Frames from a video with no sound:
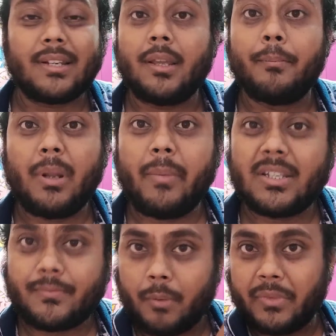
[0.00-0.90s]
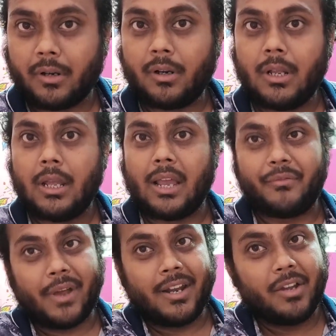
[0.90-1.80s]
and the implements from there. And
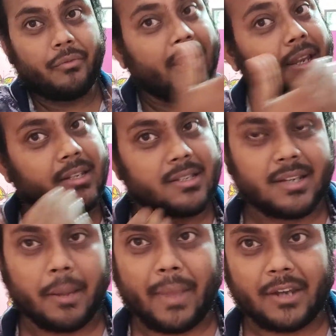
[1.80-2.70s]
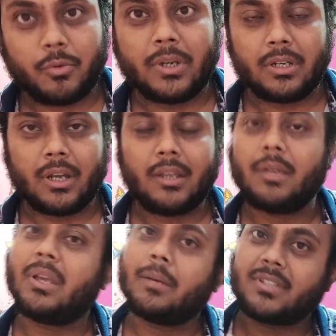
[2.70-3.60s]
finally, when he just came back to India, he
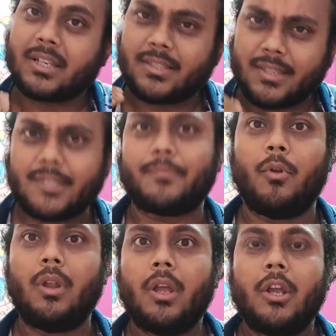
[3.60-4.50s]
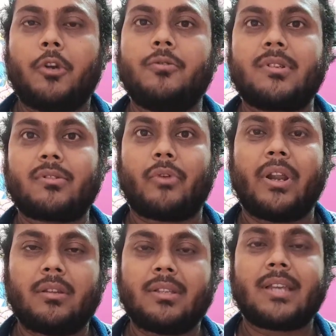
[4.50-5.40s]
became successful to just
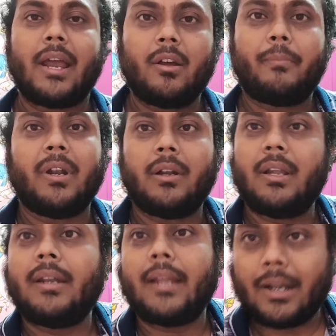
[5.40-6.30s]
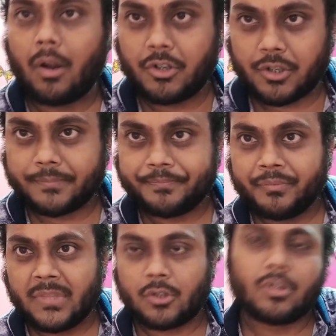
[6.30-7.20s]
create this kind of printing technology.
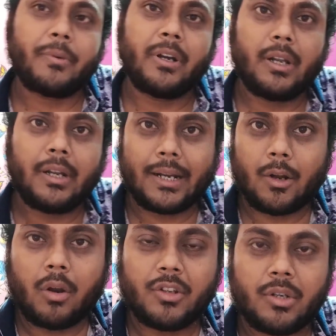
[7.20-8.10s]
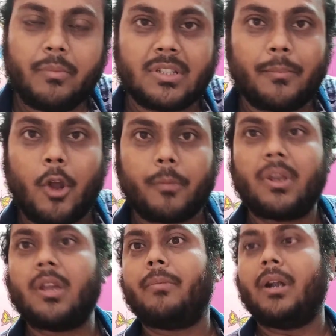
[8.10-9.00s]
So the printing technology means the block
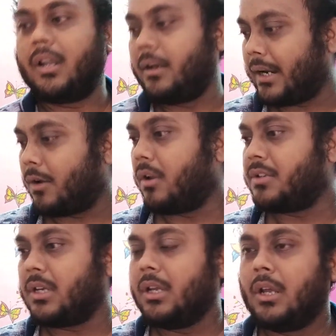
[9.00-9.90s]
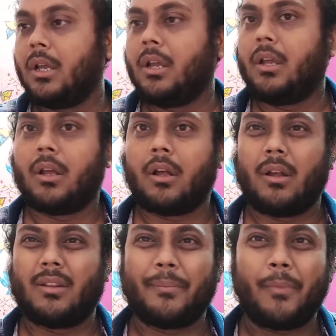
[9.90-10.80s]
making printing technology.
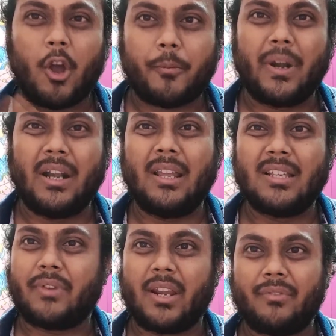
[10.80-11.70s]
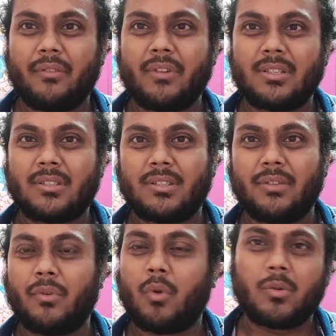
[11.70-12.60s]
The block printing is very famous.
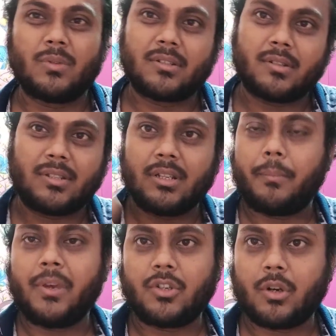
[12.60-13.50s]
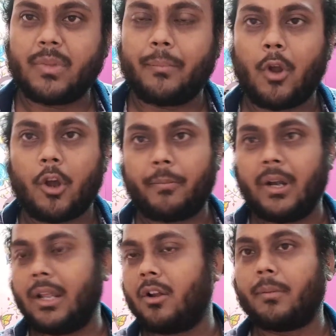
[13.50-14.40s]
If you want to just see the picture of the block
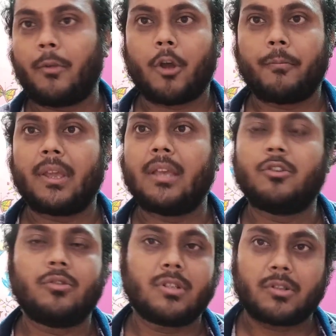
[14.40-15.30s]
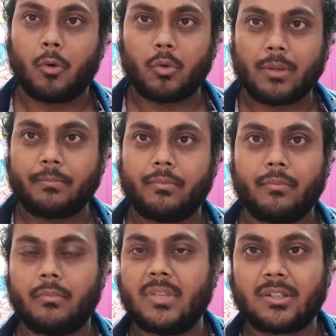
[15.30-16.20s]
printing or the block making, just go to the
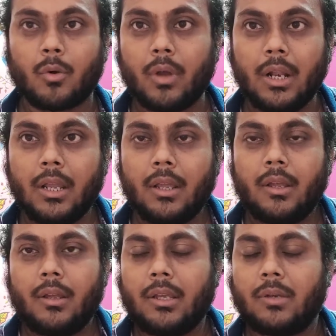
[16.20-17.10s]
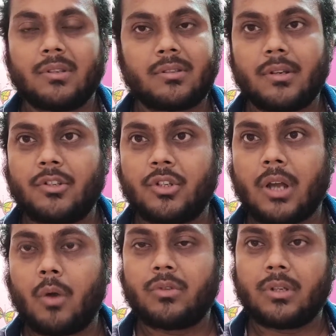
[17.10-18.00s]
Google. You just search it
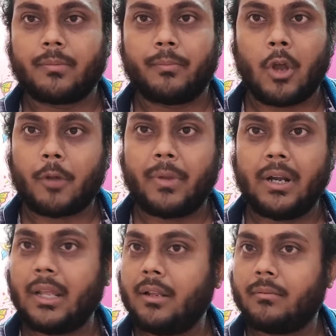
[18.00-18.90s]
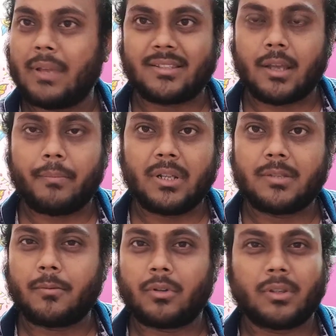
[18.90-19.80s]
out, the block printing
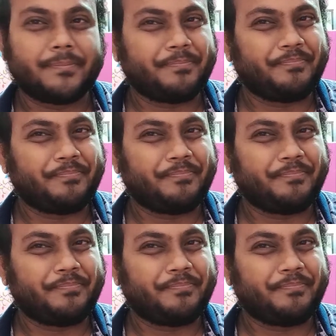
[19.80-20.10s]
examples, or the